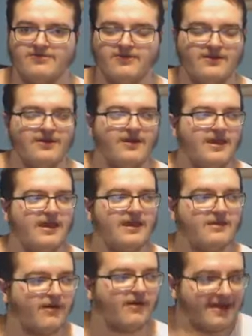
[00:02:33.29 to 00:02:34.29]
That
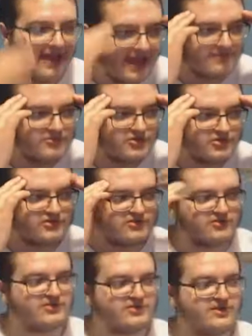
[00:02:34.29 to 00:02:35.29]
here I am, just
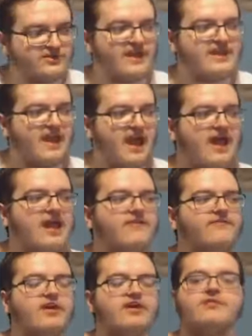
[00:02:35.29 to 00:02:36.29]
like, I
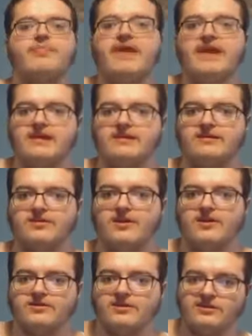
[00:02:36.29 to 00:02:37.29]
have explained
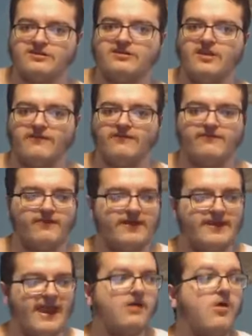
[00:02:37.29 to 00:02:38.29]
this stuff
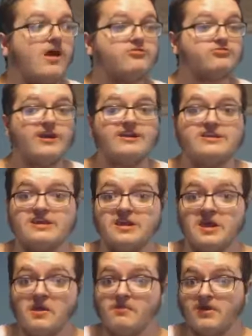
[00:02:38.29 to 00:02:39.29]
and how I write
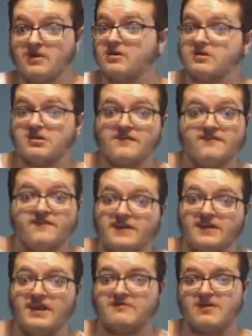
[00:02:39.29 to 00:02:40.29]
it because I
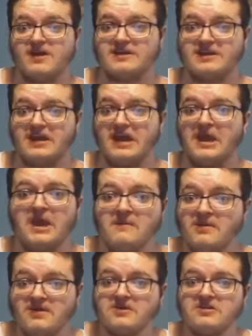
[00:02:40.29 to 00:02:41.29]
feel like writing it,
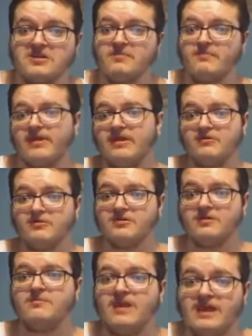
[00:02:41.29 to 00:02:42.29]
because it
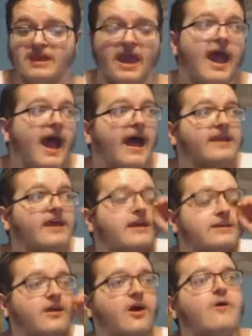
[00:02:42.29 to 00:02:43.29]
appeals to me, and
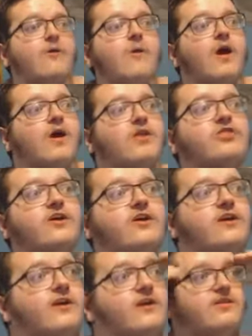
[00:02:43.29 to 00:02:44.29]
I know
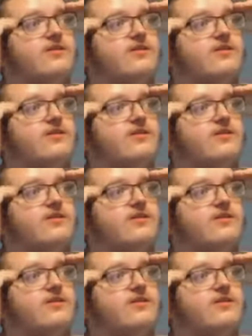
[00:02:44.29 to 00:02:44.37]
that